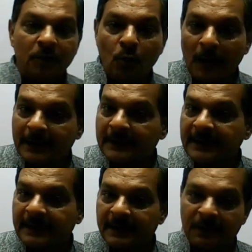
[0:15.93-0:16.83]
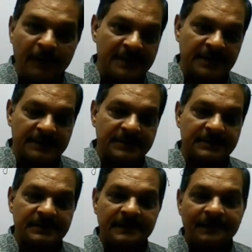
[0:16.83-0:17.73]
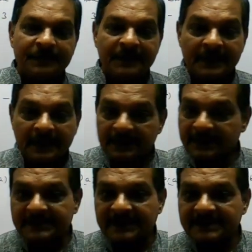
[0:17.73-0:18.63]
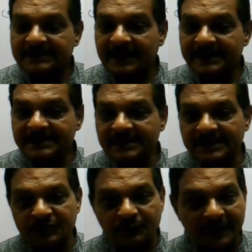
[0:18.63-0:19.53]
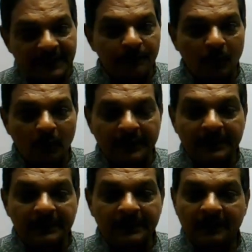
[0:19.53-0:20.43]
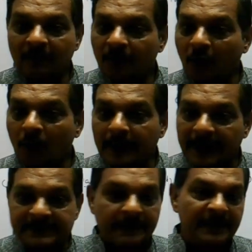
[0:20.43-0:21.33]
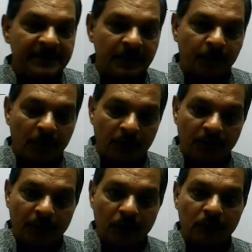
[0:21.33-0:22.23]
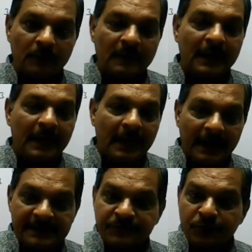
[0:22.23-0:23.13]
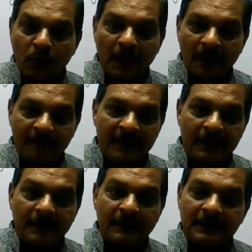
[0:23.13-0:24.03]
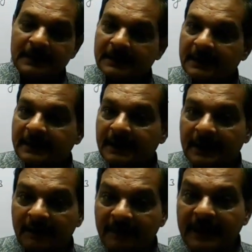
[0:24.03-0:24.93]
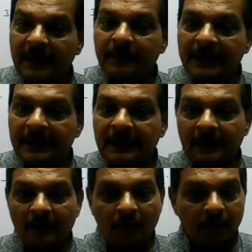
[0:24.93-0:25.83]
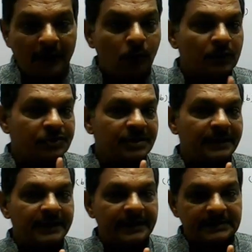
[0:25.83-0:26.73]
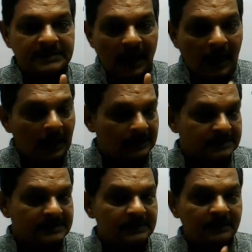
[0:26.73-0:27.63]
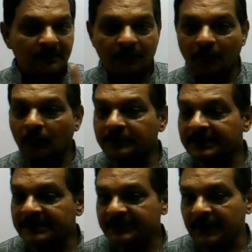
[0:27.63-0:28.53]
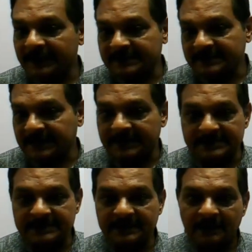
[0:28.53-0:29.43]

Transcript: quadratic equations. This exercise is very important from examination point of view. As you are aware that invariably one question is asked from this exercise